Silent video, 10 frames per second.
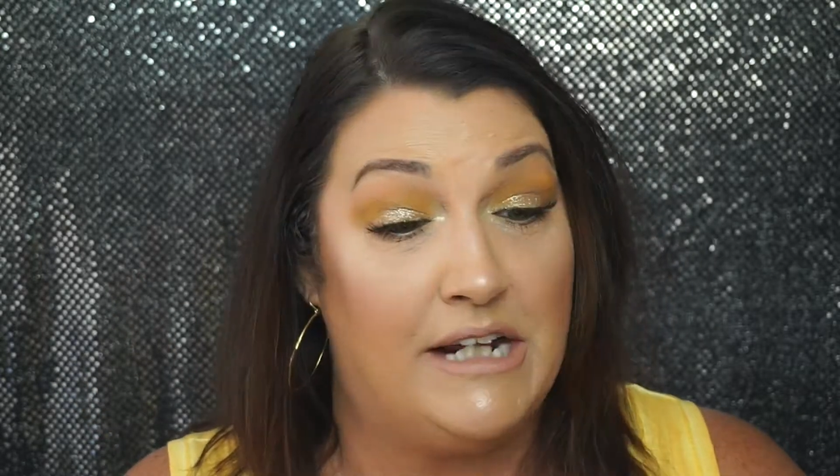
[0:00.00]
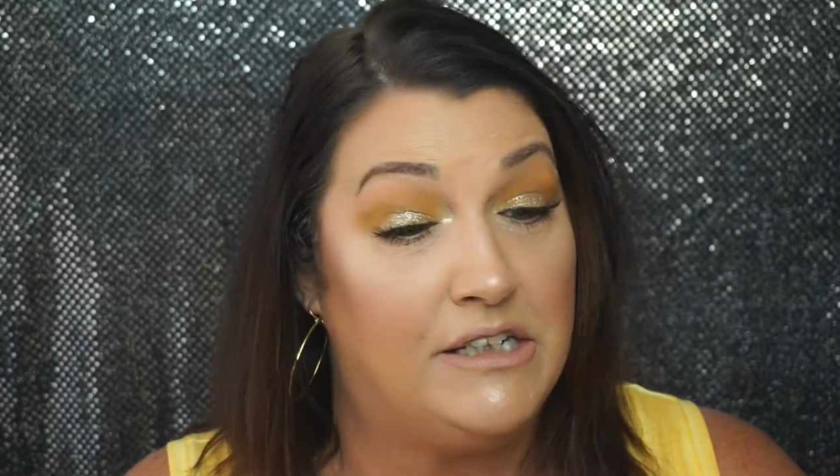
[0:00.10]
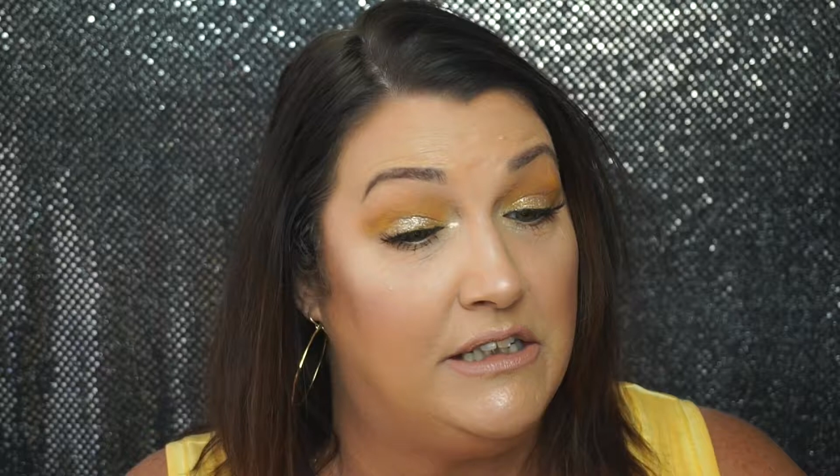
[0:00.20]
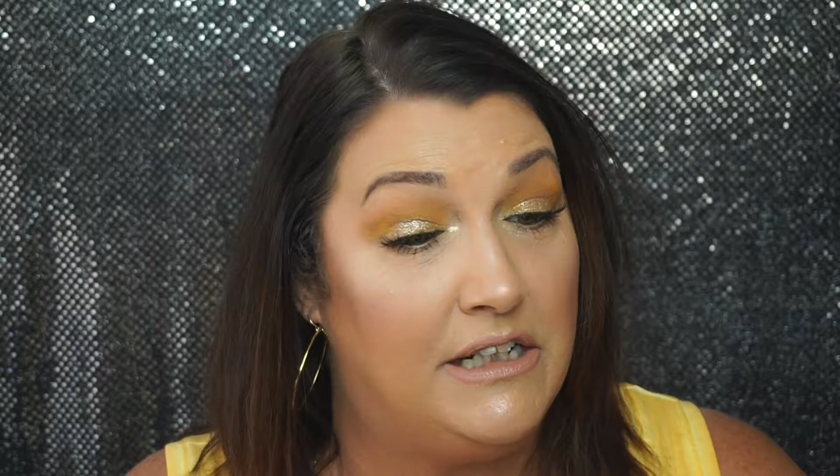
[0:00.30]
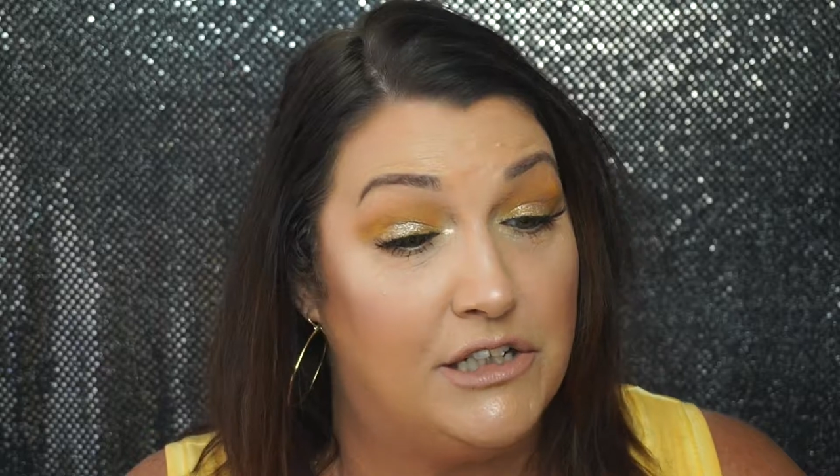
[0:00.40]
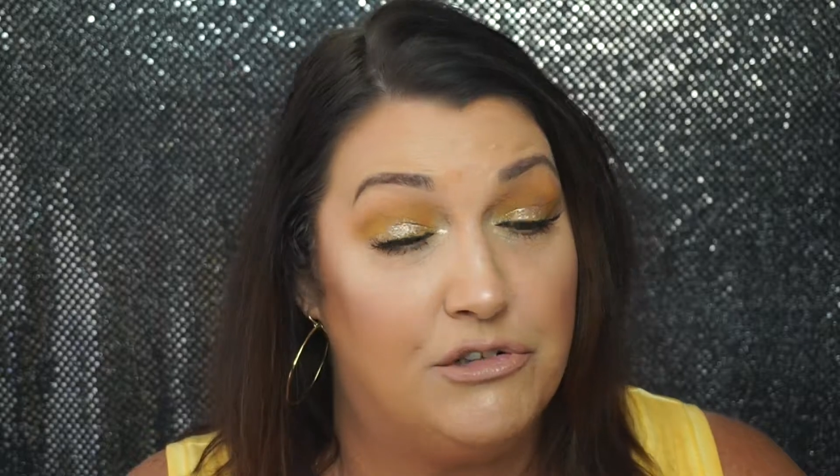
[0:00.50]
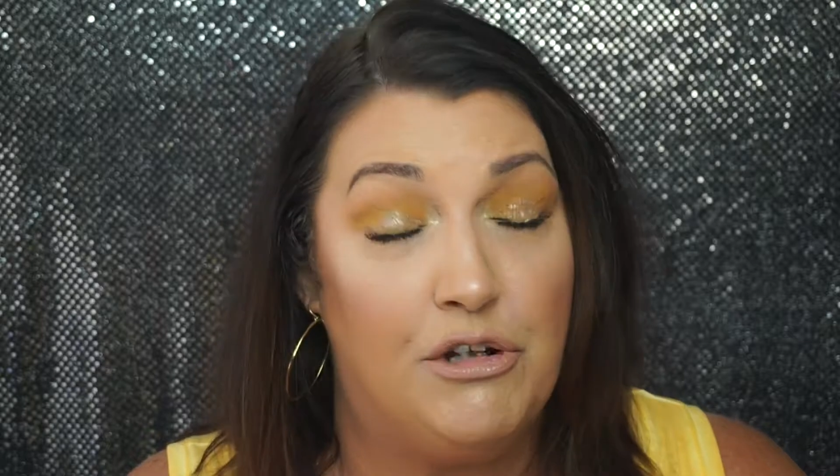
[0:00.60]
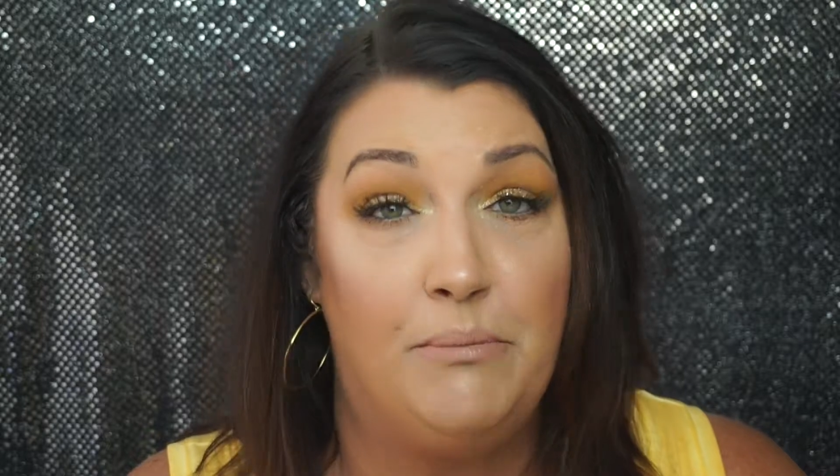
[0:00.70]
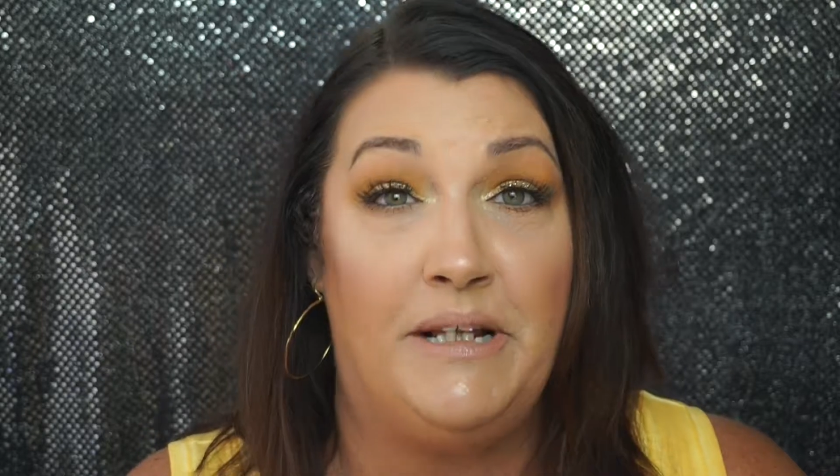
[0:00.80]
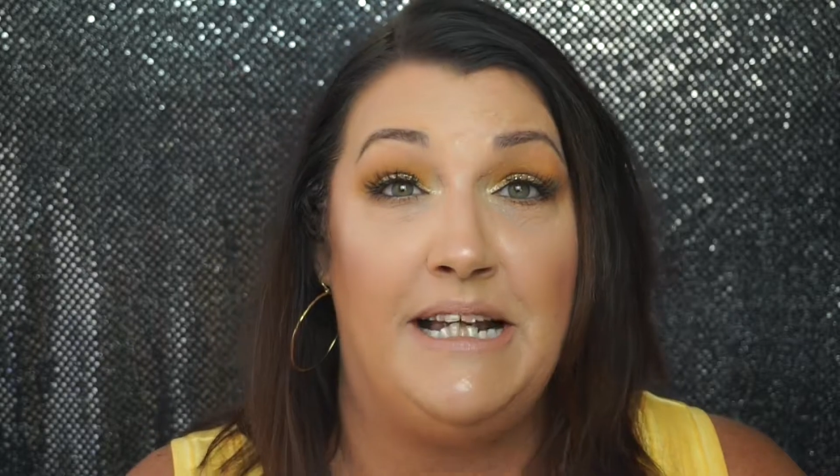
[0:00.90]
actually
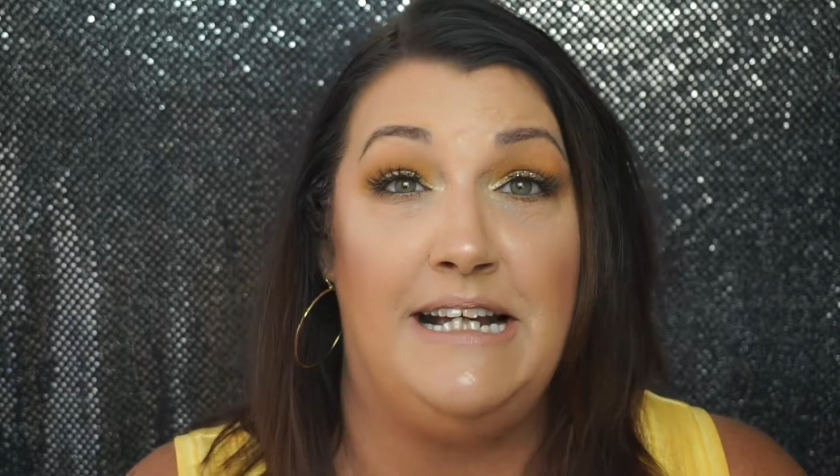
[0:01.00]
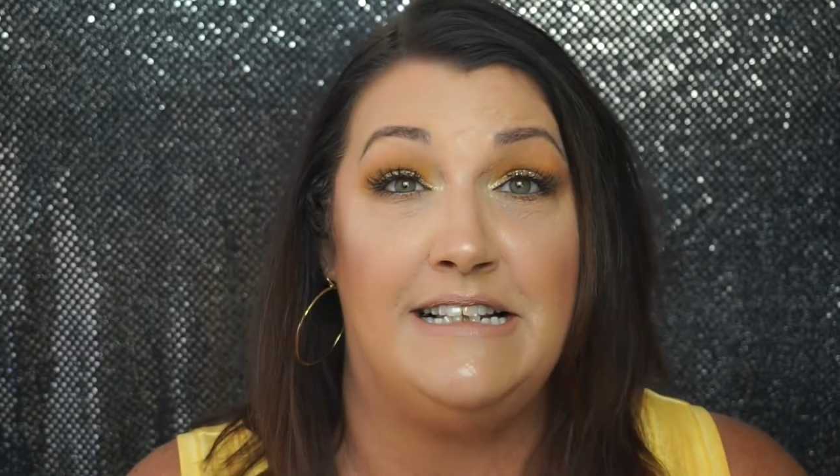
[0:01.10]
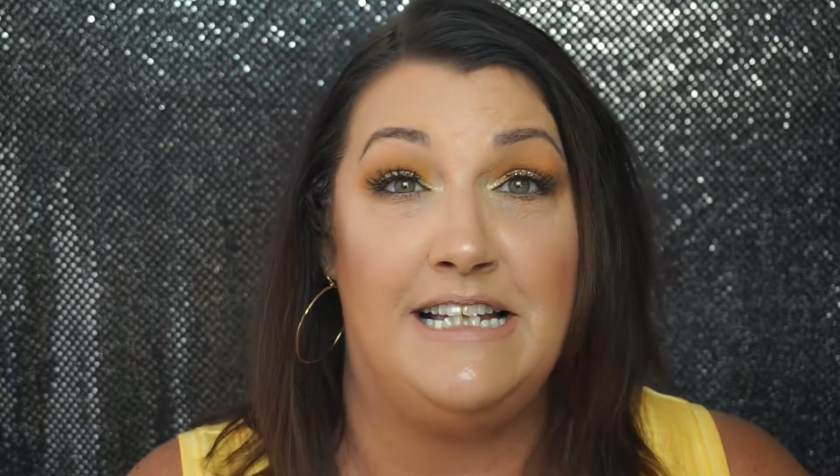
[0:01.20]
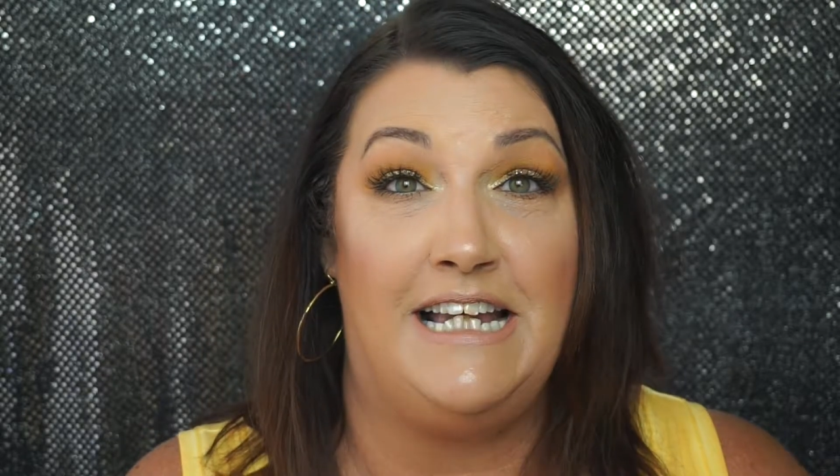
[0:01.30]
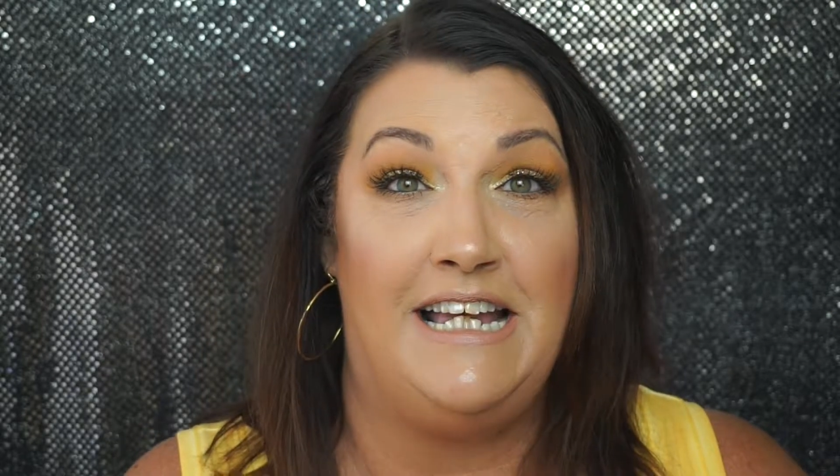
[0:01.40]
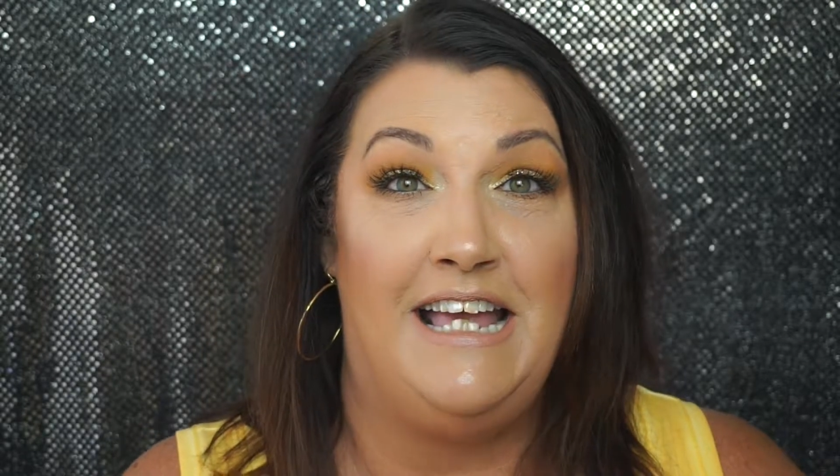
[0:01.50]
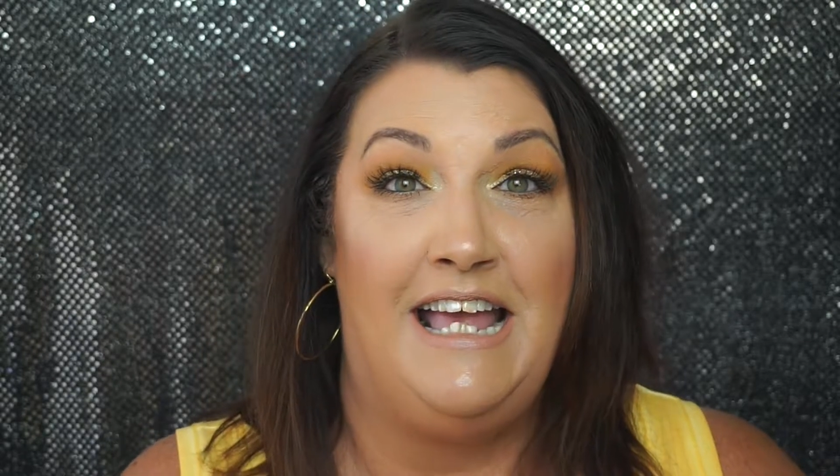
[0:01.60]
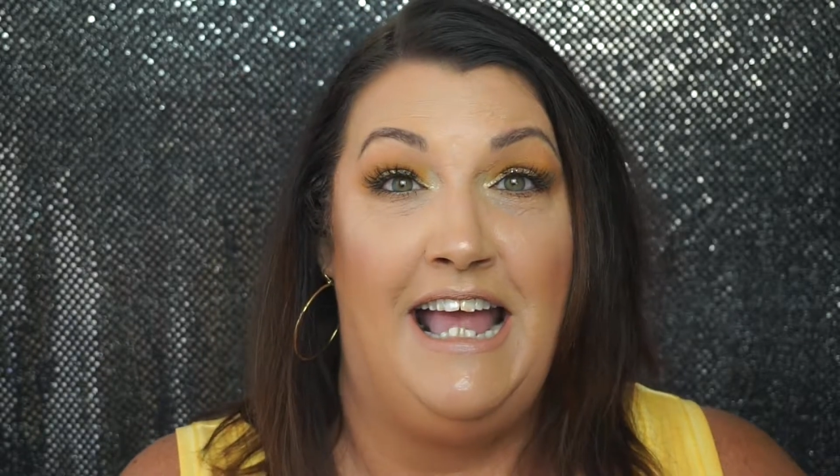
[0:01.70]
extremely easy.